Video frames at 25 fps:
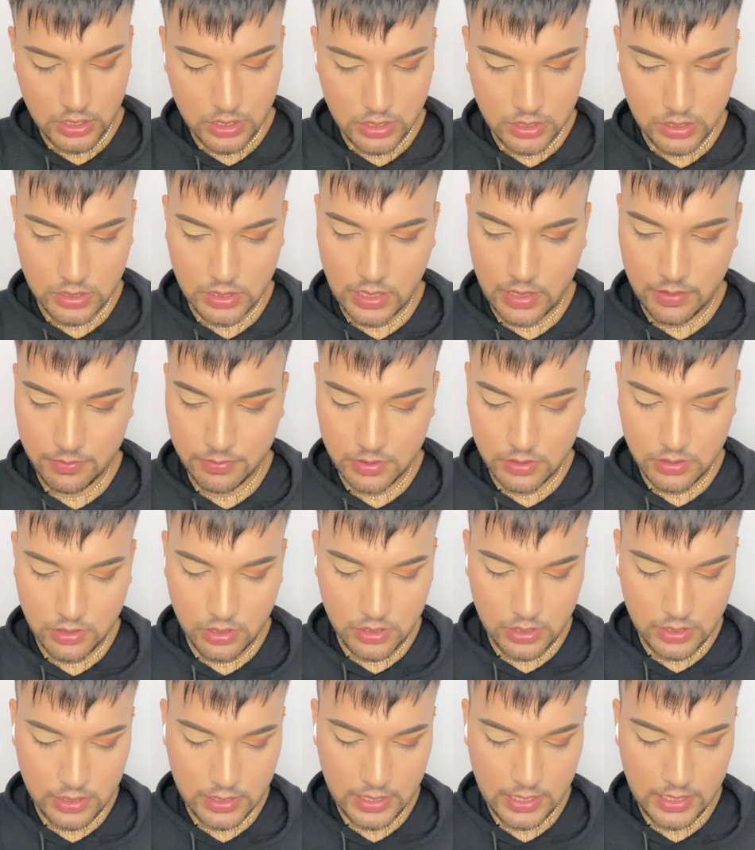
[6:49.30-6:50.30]
So I'm just
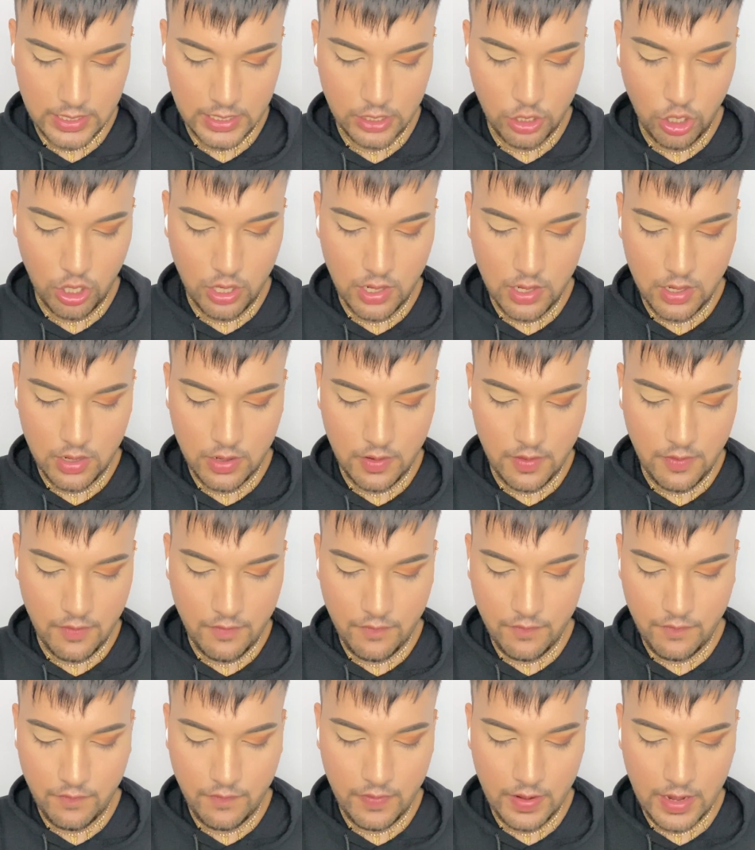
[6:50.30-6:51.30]
gonna take it on a
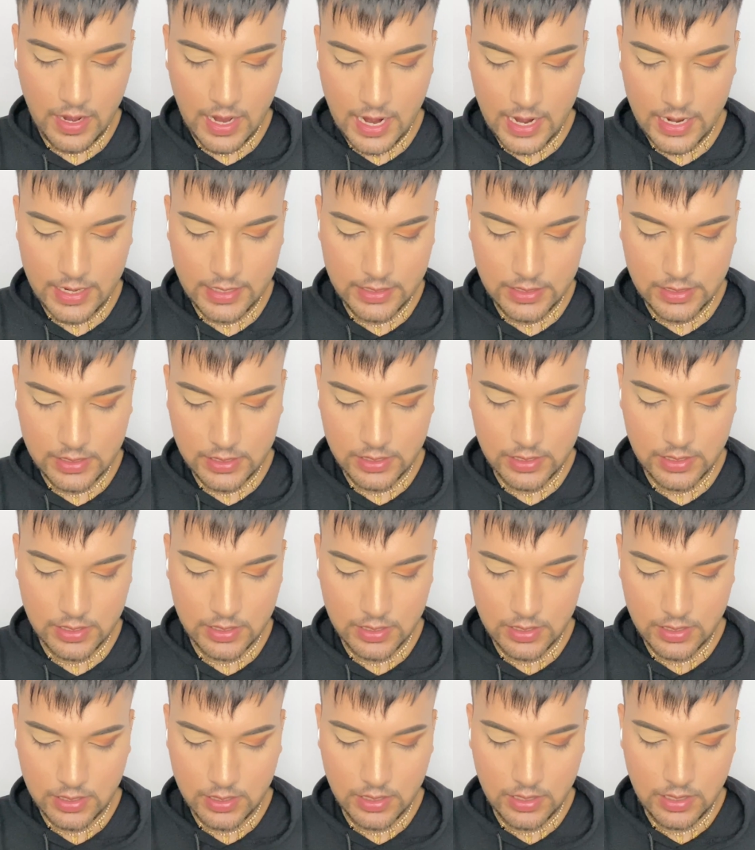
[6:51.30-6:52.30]
flat
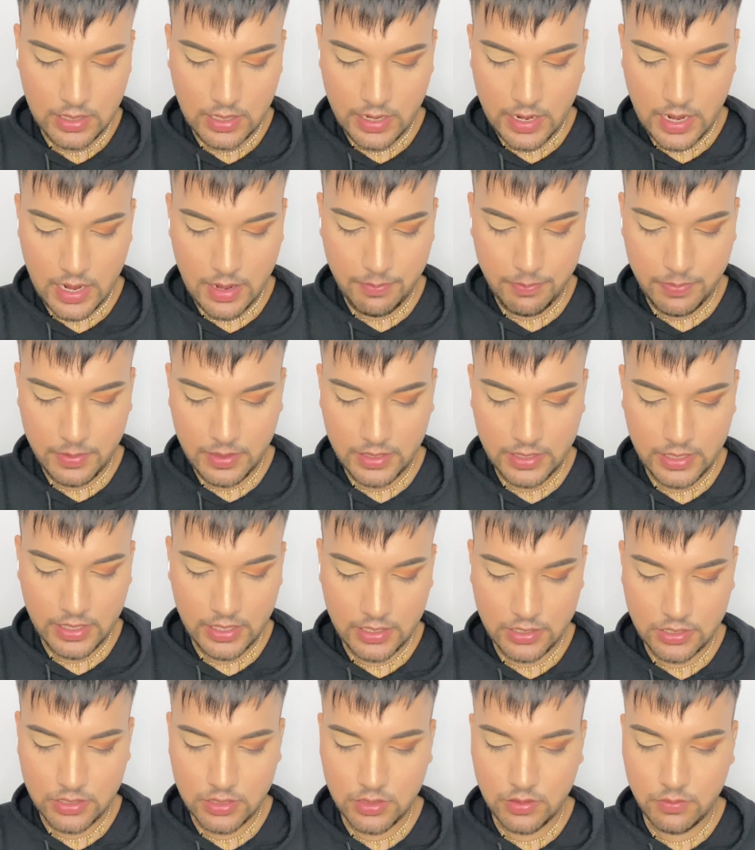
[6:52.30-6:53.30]

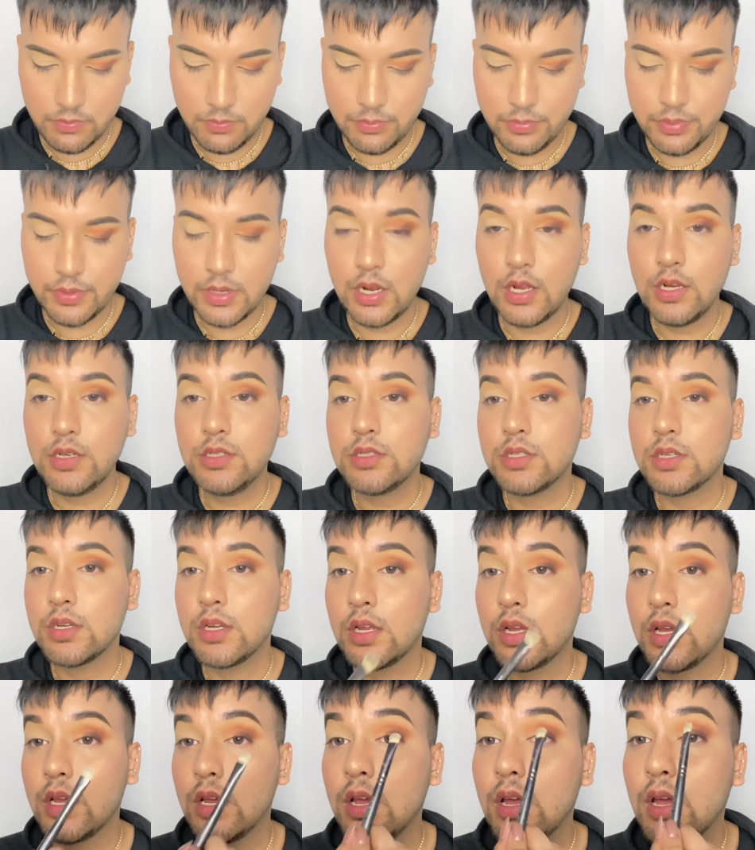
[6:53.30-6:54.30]
application brush,
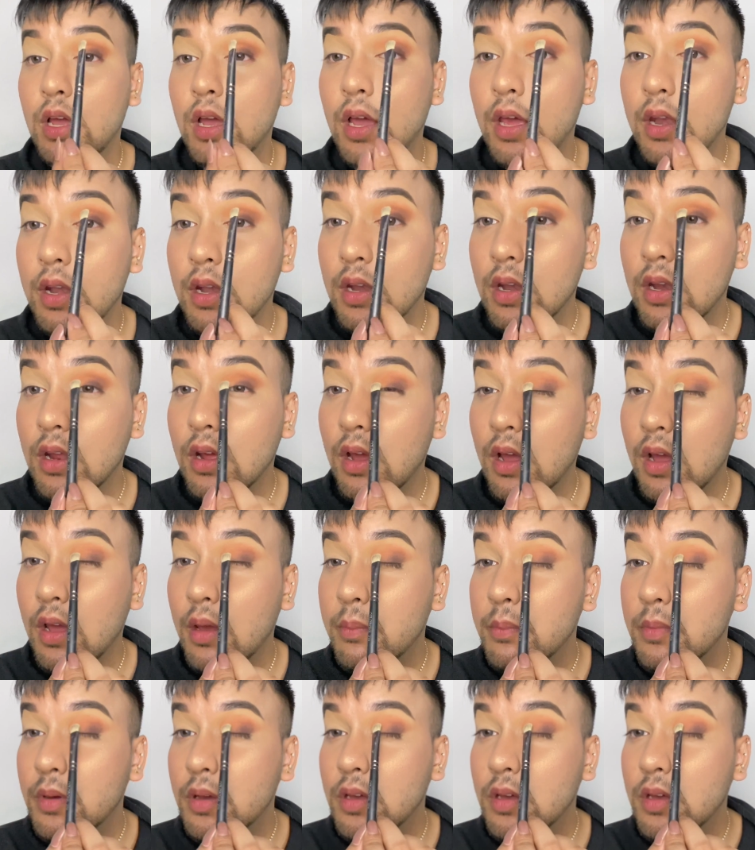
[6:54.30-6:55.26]
and I'm